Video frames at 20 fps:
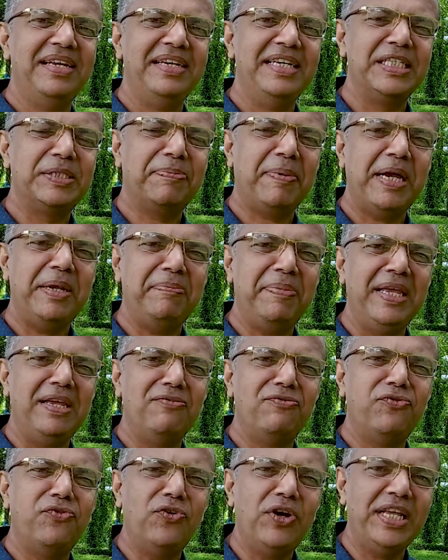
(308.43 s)
Despite being
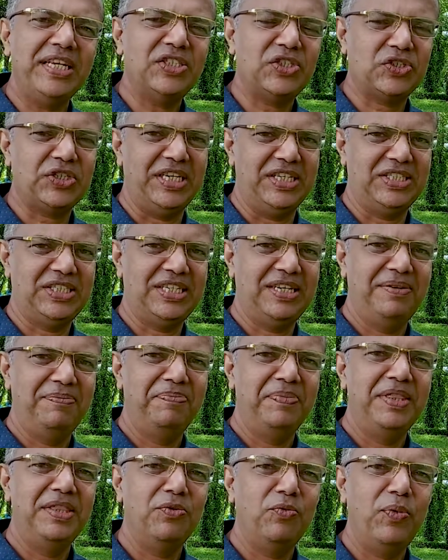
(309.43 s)
fully stretched,
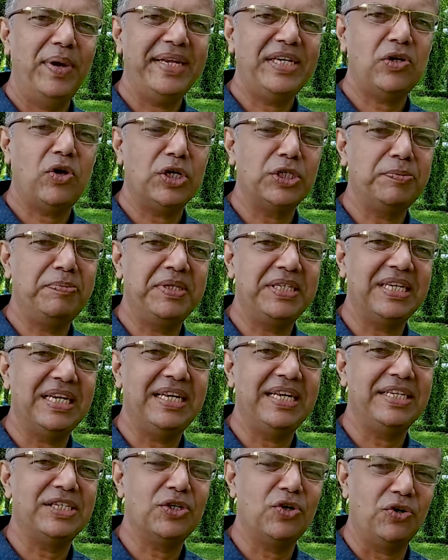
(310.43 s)
the vet
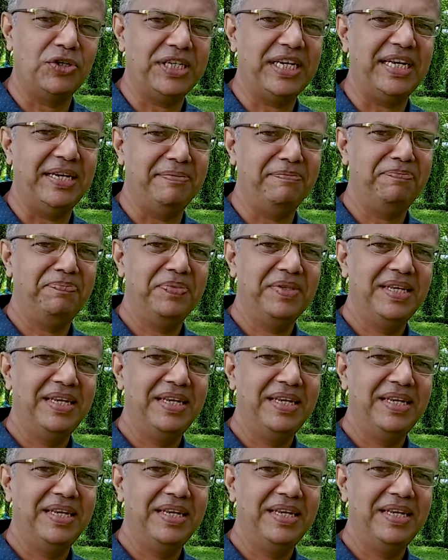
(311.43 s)
hospital at Kottayam